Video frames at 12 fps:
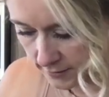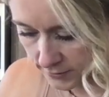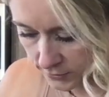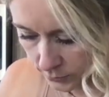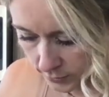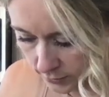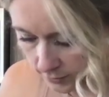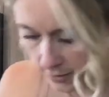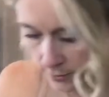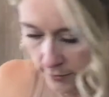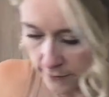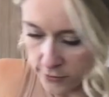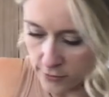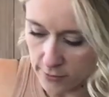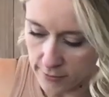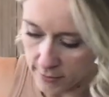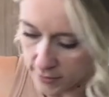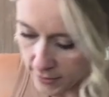the soil however
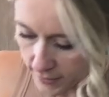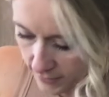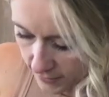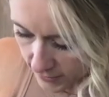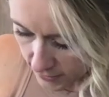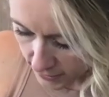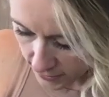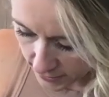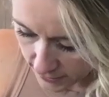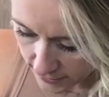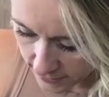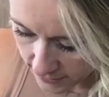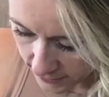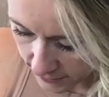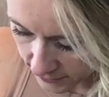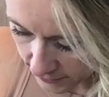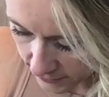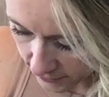they need.
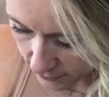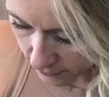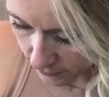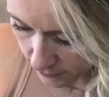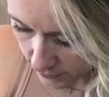So